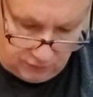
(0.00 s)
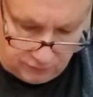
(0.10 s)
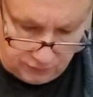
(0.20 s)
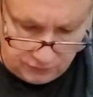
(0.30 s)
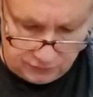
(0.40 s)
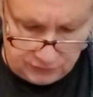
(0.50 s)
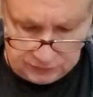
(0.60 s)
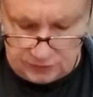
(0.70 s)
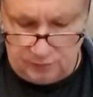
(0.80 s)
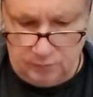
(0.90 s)
This
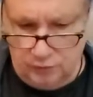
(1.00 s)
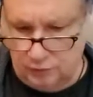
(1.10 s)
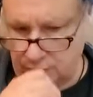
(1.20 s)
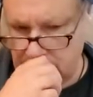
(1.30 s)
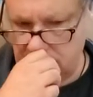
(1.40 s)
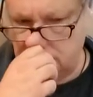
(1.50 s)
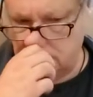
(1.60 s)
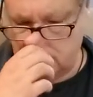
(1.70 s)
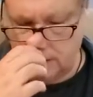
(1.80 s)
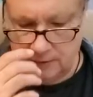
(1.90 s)
December is,
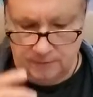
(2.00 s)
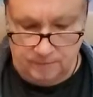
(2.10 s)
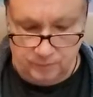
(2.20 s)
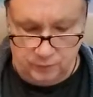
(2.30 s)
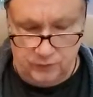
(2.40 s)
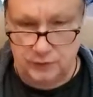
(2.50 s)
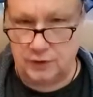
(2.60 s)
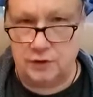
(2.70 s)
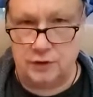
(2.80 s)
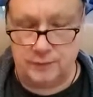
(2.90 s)
with the
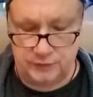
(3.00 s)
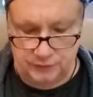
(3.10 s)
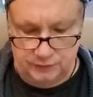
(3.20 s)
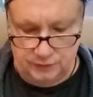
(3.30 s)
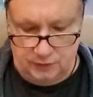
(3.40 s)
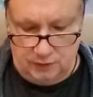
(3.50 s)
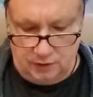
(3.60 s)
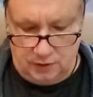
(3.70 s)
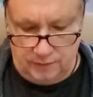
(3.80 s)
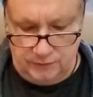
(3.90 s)
eclipse, it's a,
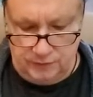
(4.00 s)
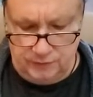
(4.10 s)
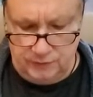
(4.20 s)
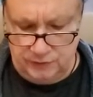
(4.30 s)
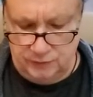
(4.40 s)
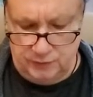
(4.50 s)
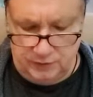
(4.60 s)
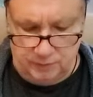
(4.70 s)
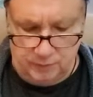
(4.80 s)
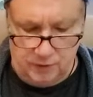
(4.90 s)
something's
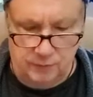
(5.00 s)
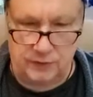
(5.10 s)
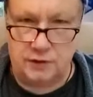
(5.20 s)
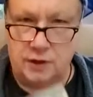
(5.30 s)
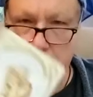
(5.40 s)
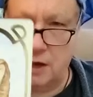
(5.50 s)
being probably cut